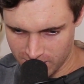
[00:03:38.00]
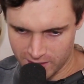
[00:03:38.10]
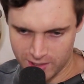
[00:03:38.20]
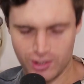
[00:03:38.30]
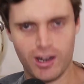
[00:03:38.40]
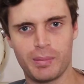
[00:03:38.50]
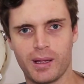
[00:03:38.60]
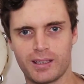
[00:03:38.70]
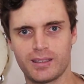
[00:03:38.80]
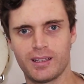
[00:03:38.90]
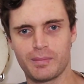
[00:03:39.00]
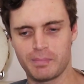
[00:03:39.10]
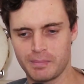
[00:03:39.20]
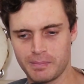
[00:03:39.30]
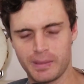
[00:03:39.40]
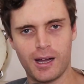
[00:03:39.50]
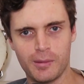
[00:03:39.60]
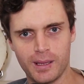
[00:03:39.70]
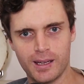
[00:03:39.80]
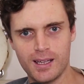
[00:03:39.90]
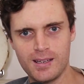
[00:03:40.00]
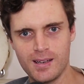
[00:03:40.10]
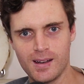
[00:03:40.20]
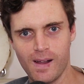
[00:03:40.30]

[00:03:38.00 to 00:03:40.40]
did you try plugging the power plug in?